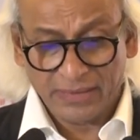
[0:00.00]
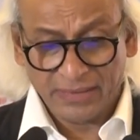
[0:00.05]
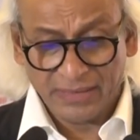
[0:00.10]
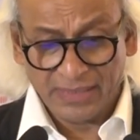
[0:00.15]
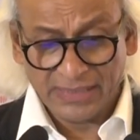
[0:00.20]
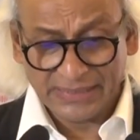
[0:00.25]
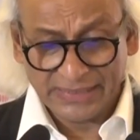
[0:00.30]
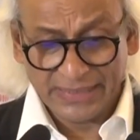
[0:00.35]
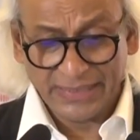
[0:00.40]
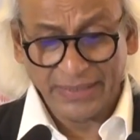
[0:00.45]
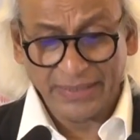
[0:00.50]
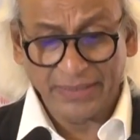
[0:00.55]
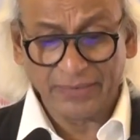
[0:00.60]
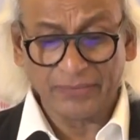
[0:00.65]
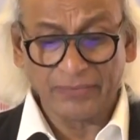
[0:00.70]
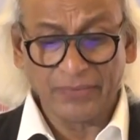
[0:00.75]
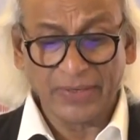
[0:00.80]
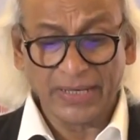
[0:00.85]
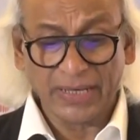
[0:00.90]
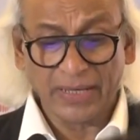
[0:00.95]
this year
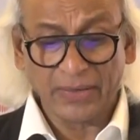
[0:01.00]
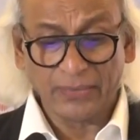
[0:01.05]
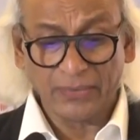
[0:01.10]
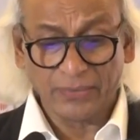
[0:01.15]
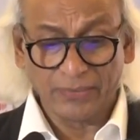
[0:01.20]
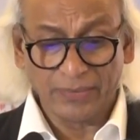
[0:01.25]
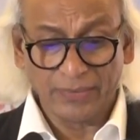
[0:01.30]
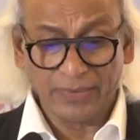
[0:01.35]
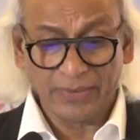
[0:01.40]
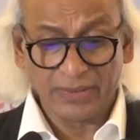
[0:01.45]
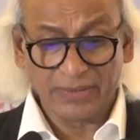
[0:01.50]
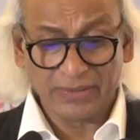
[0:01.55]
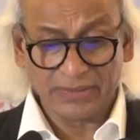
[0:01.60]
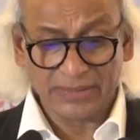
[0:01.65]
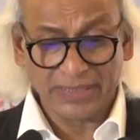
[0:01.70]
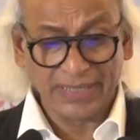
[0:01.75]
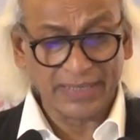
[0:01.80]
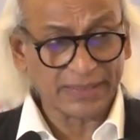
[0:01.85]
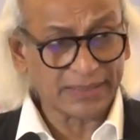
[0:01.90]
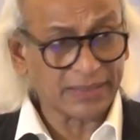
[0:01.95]
we have
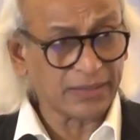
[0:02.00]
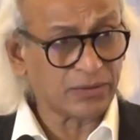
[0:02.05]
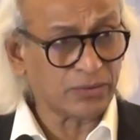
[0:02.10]
selected